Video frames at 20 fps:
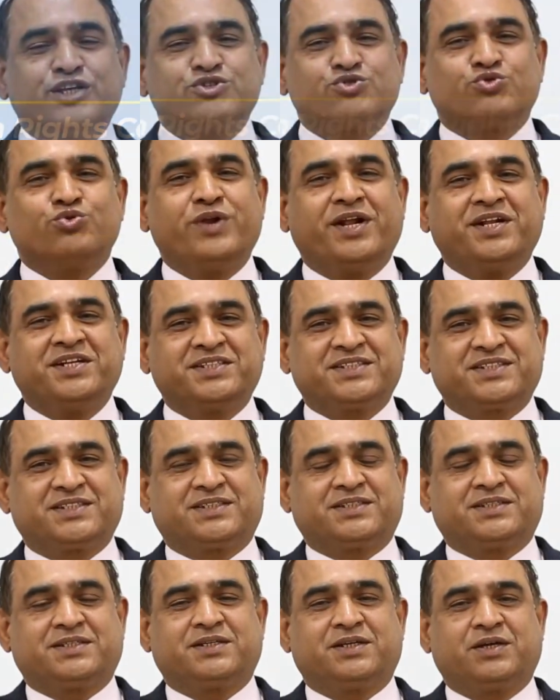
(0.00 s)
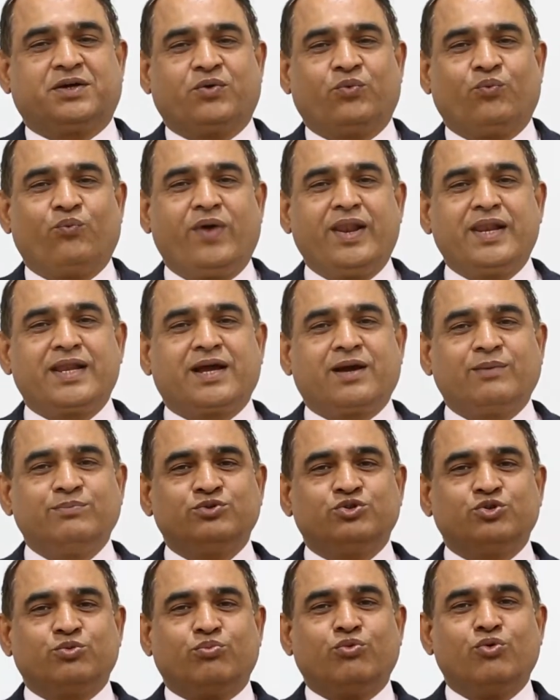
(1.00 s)
students,
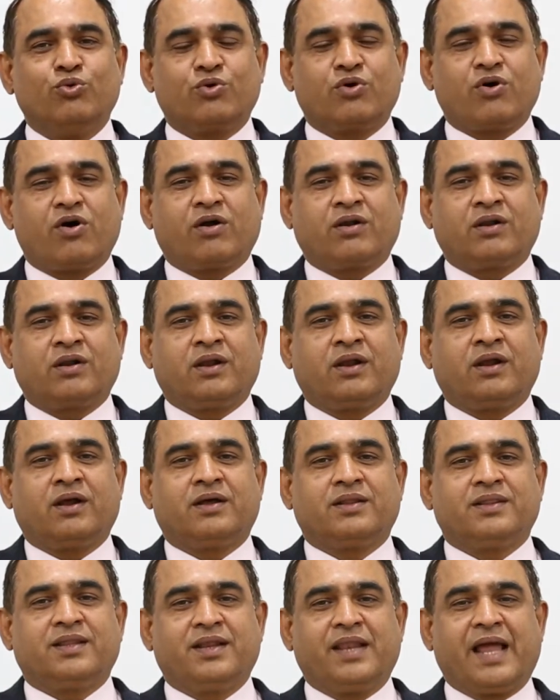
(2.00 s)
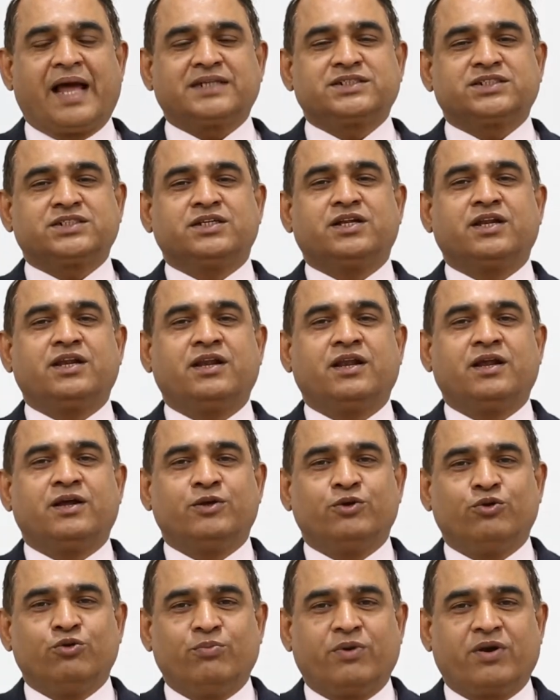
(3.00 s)
welcome to MOOC on the National
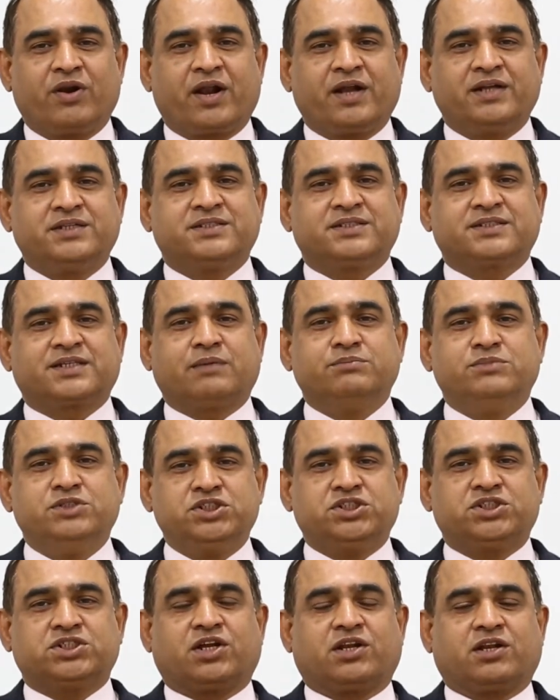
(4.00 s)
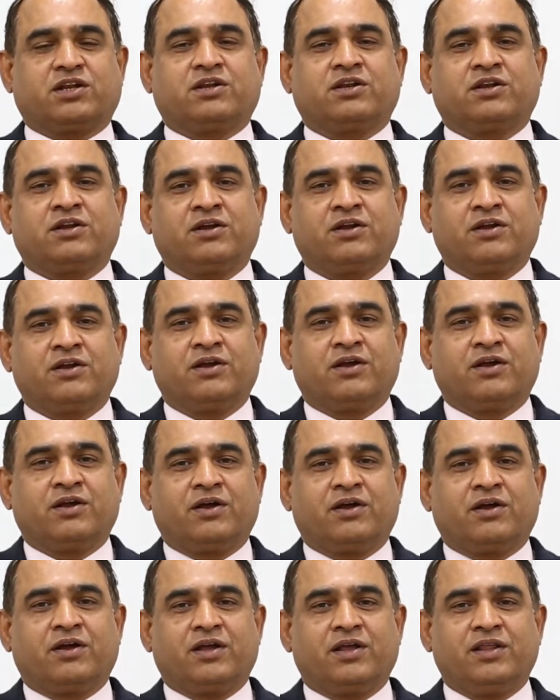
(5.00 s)
Human Rights Commission.
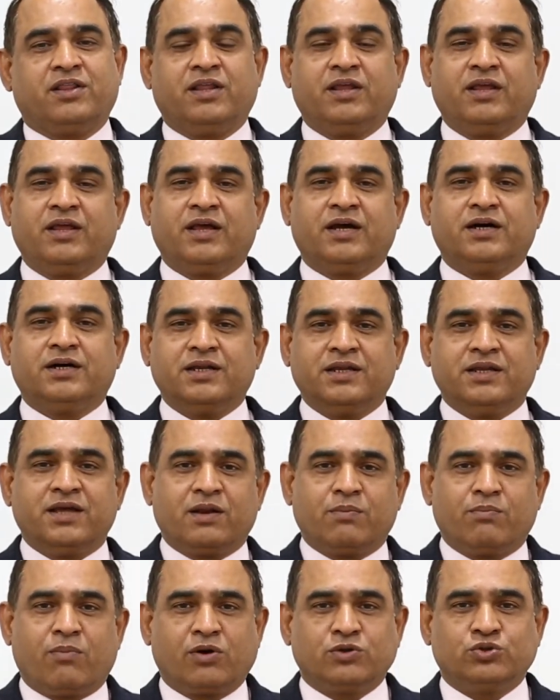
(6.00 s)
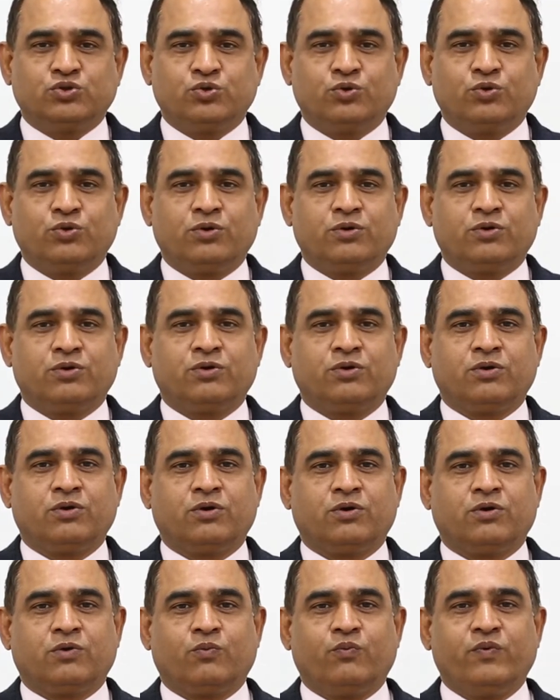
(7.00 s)
In the earlier module,
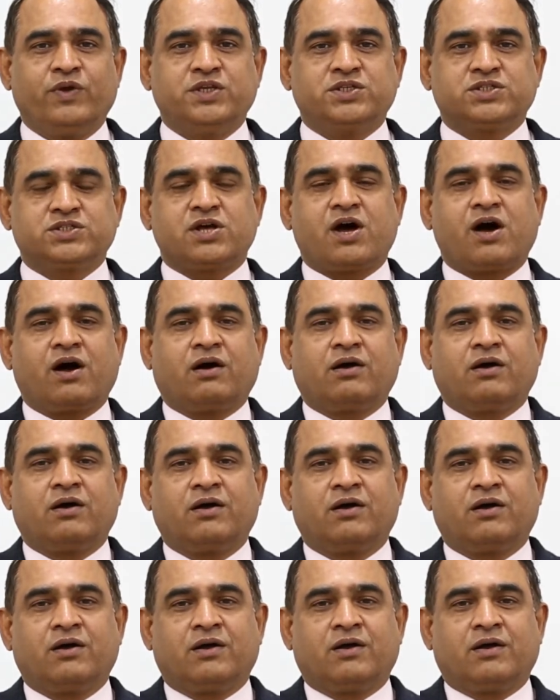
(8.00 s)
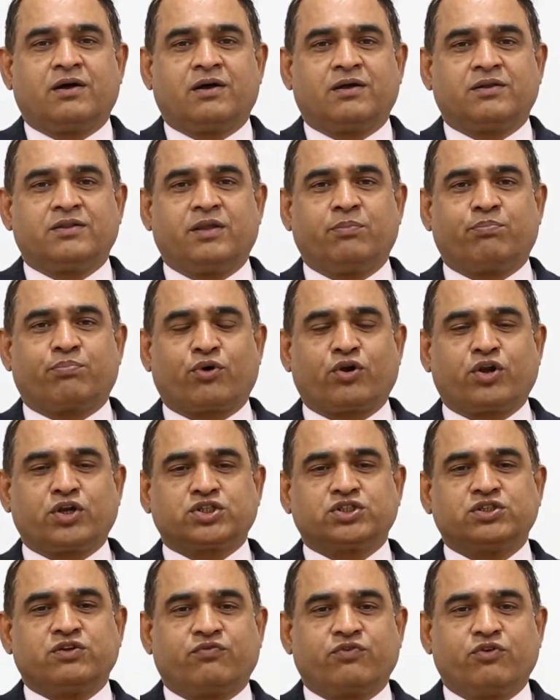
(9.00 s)
we saw the
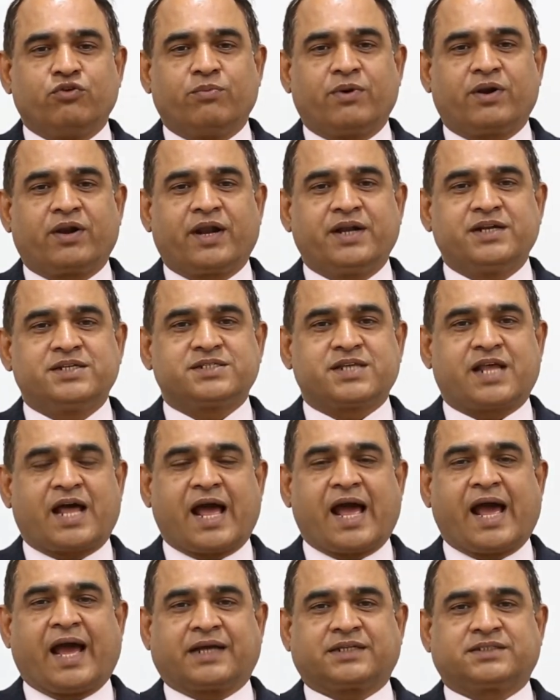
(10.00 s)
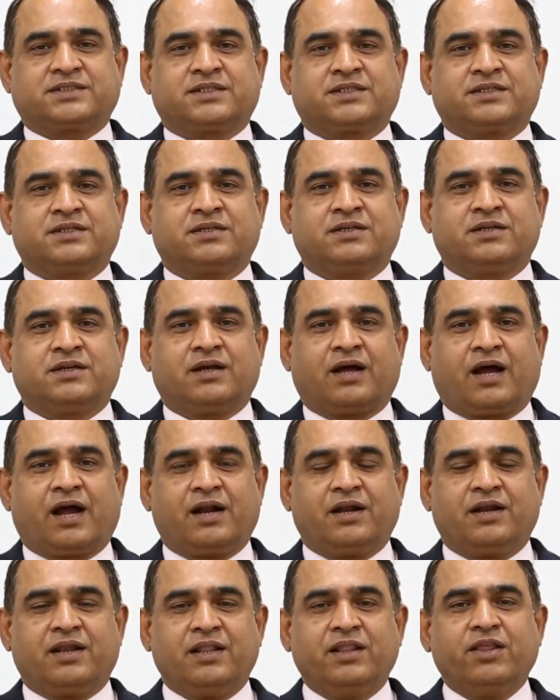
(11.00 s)
Protection of Human Rights Act,
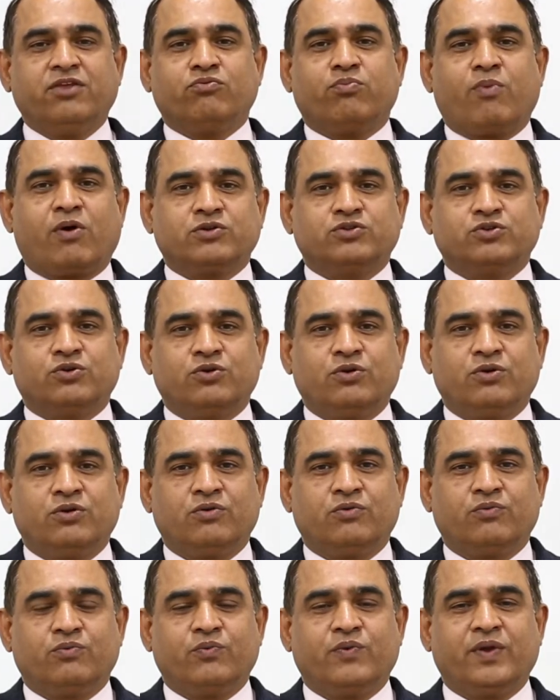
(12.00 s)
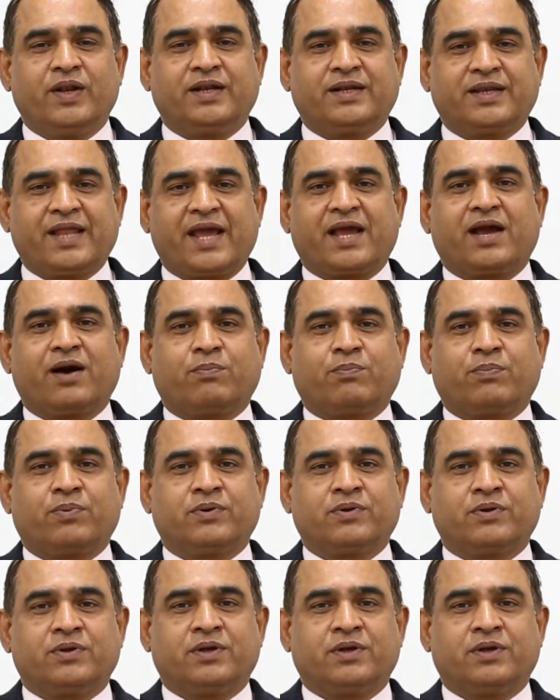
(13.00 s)
and in this module, we will take up